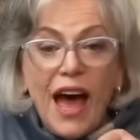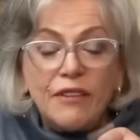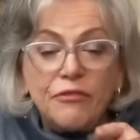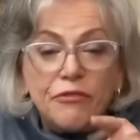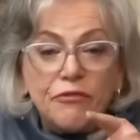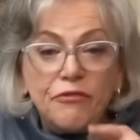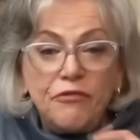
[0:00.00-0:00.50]

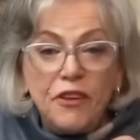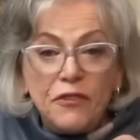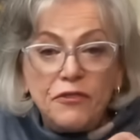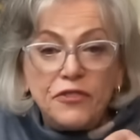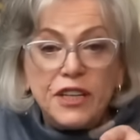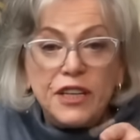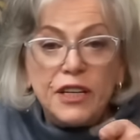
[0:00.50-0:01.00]

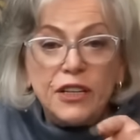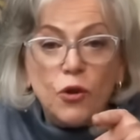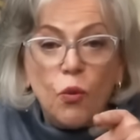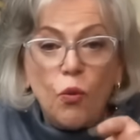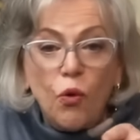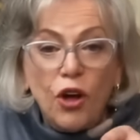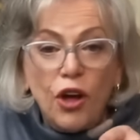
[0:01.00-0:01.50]

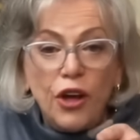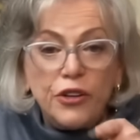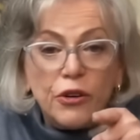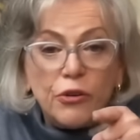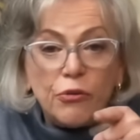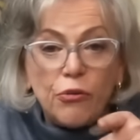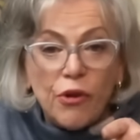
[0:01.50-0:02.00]

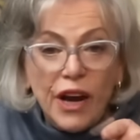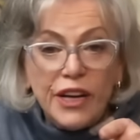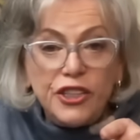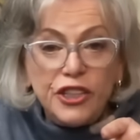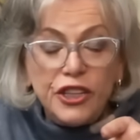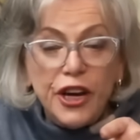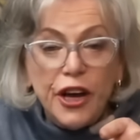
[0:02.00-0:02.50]
50-to-1
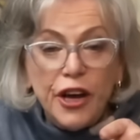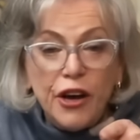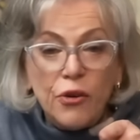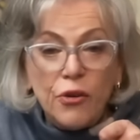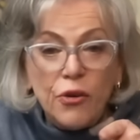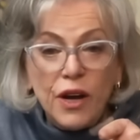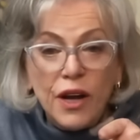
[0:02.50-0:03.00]

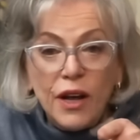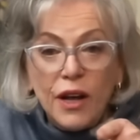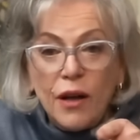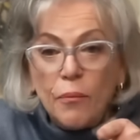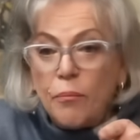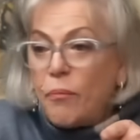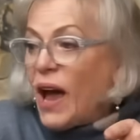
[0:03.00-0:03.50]
ratio
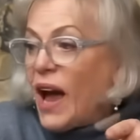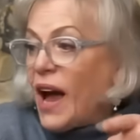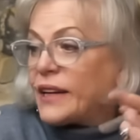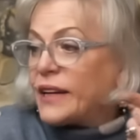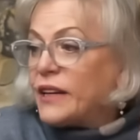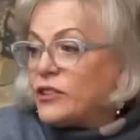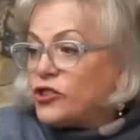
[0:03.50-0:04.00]

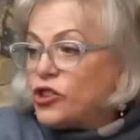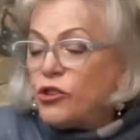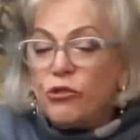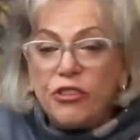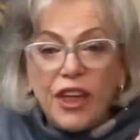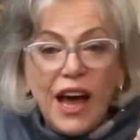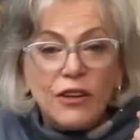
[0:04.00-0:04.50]
back in
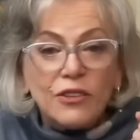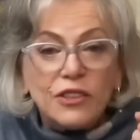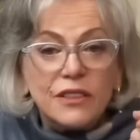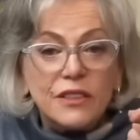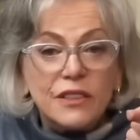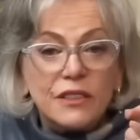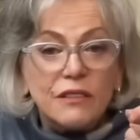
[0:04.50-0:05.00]

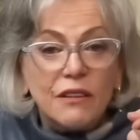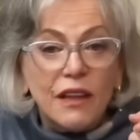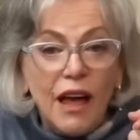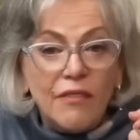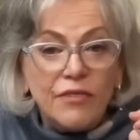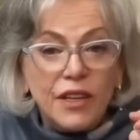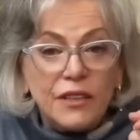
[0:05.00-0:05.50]

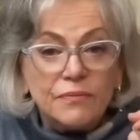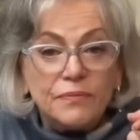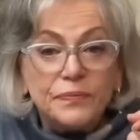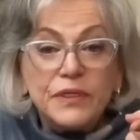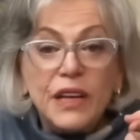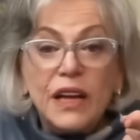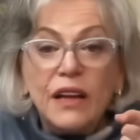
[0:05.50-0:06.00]
2011.
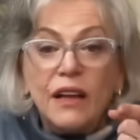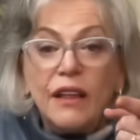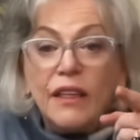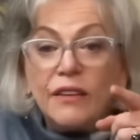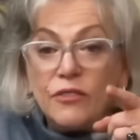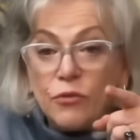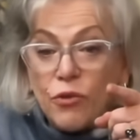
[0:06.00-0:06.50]

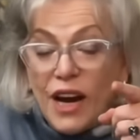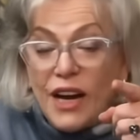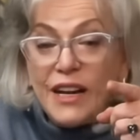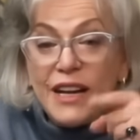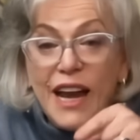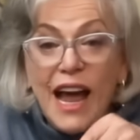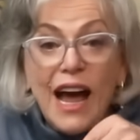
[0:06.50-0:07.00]

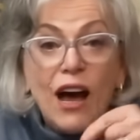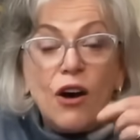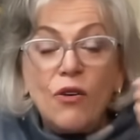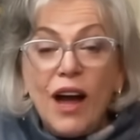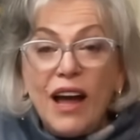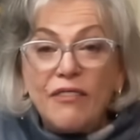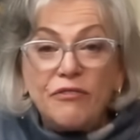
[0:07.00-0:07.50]
Right now
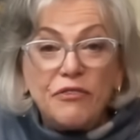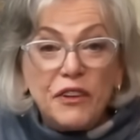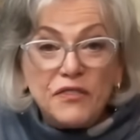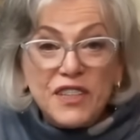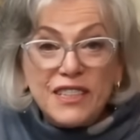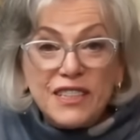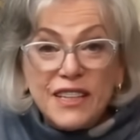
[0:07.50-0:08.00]
at
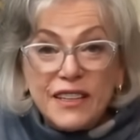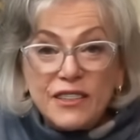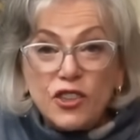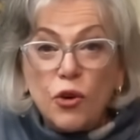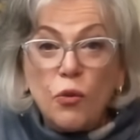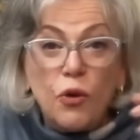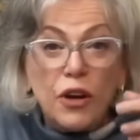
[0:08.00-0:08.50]

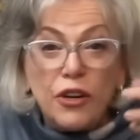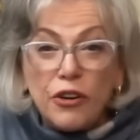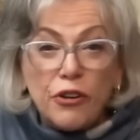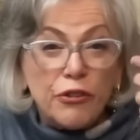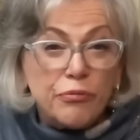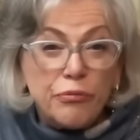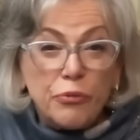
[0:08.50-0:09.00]
56-to-1
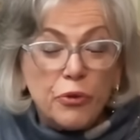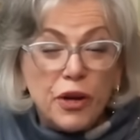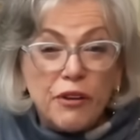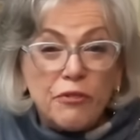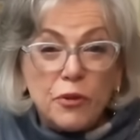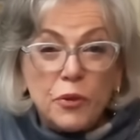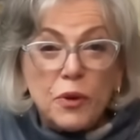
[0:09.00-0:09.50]
or
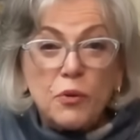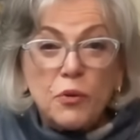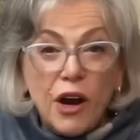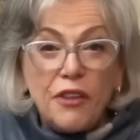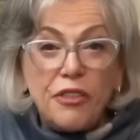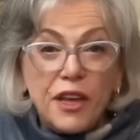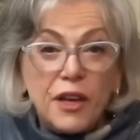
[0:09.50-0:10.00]
wherever we were,
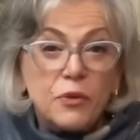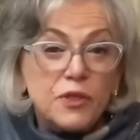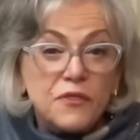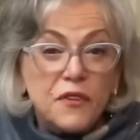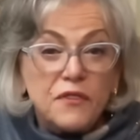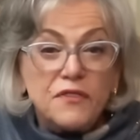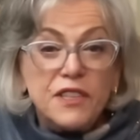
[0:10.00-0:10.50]
I think it was
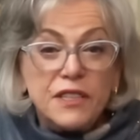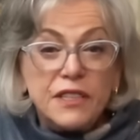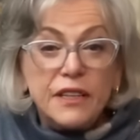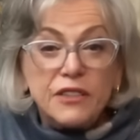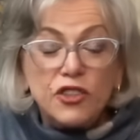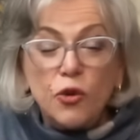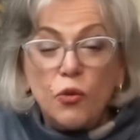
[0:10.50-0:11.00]

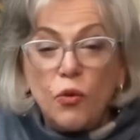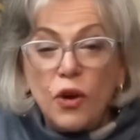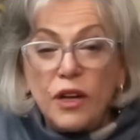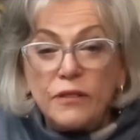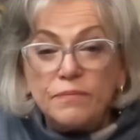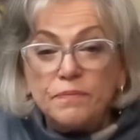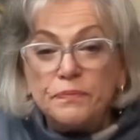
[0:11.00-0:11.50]
56-to-1.